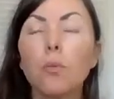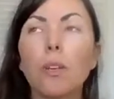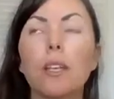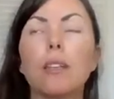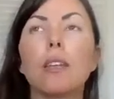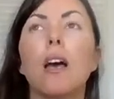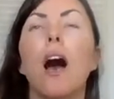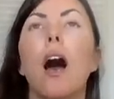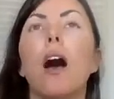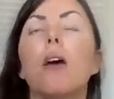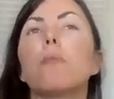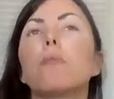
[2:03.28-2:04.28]
with,
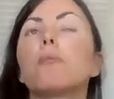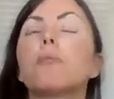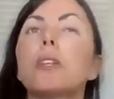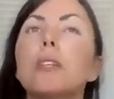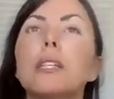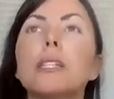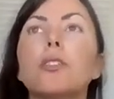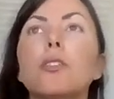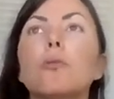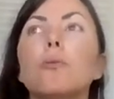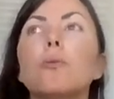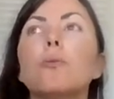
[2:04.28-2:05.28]
really
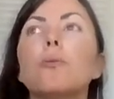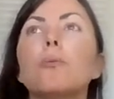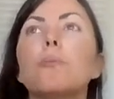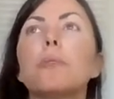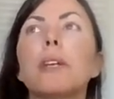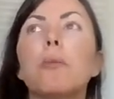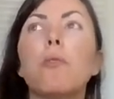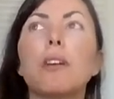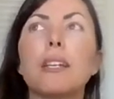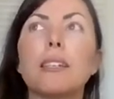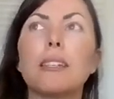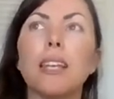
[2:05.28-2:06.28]
to bring more
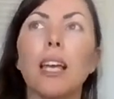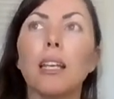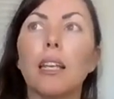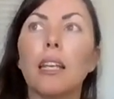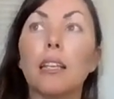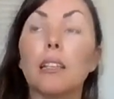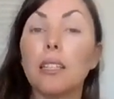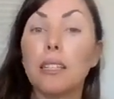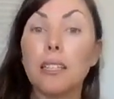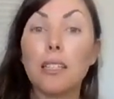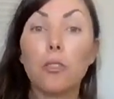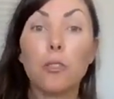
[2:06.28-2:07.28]
insight and
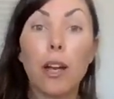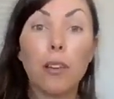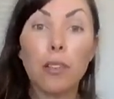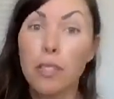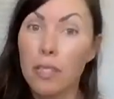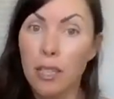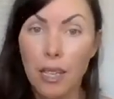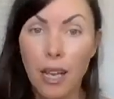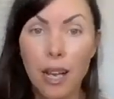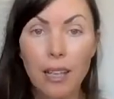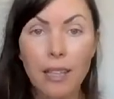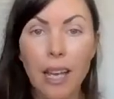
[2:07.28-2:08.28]
healing to ground into the
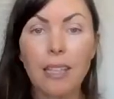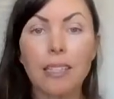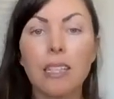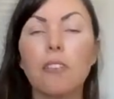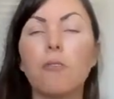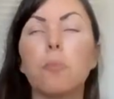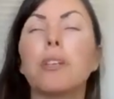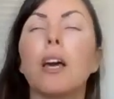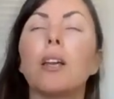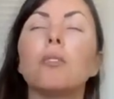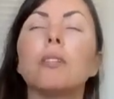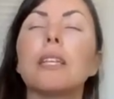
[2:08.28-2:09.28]
collective. But
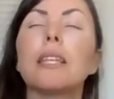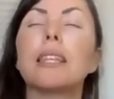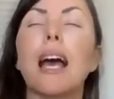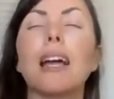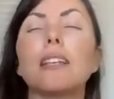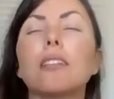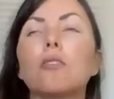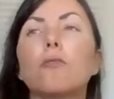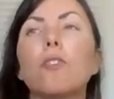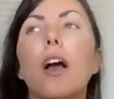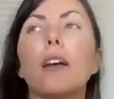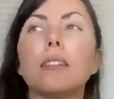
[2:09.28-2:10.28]
not only that, it's
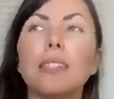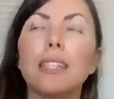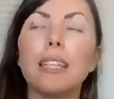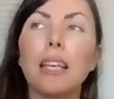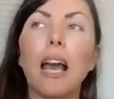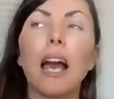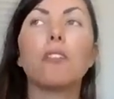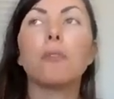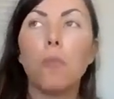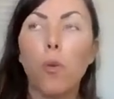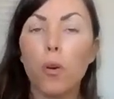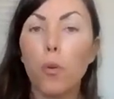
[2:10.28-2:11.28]
for us to
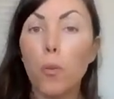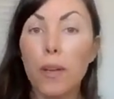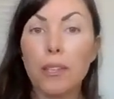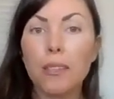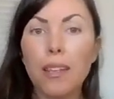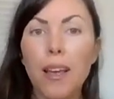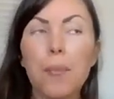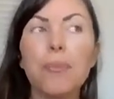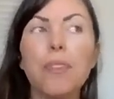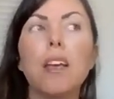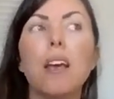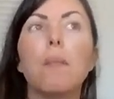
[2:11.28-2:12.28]
gather more wisdom,
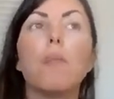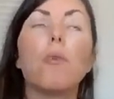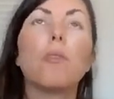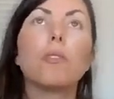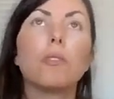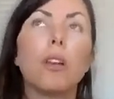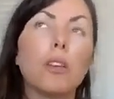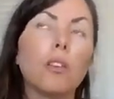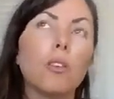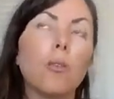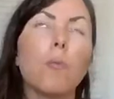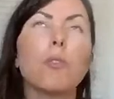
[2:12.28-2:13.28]
more
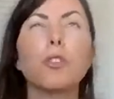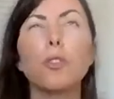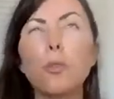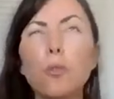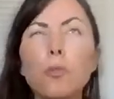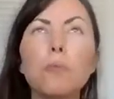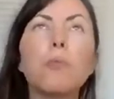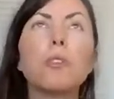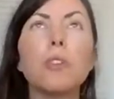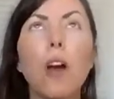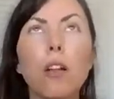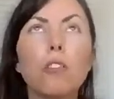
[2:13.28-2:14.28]
tools, more
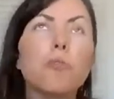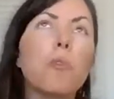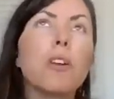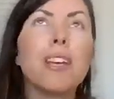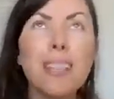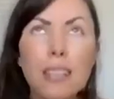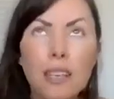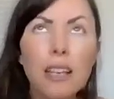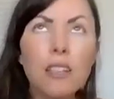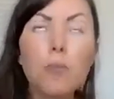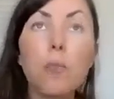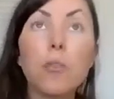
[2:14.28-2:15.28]
knowledge, more
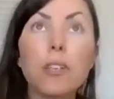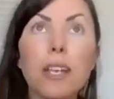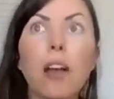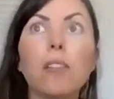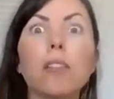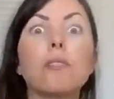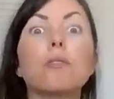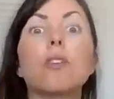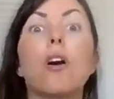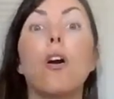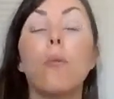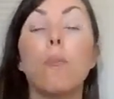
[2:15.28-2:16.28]
insights, more downloads,
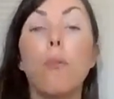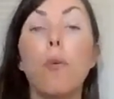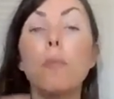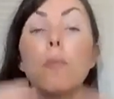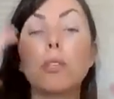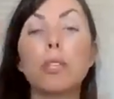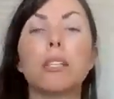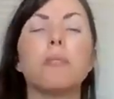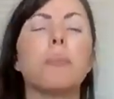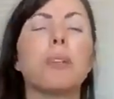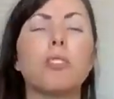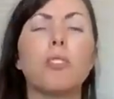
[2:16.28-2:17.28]
more
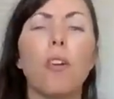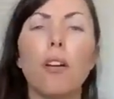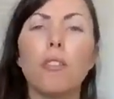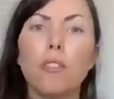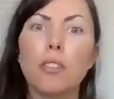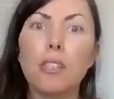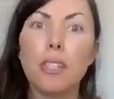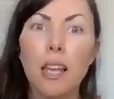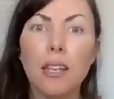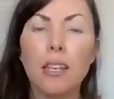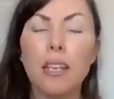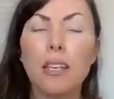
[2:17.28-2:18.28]
multidimensional
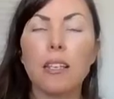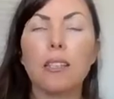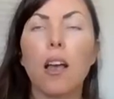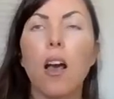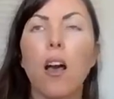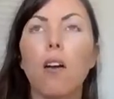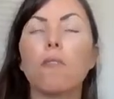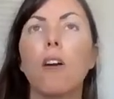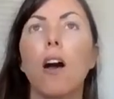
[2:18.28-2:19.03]
understandings of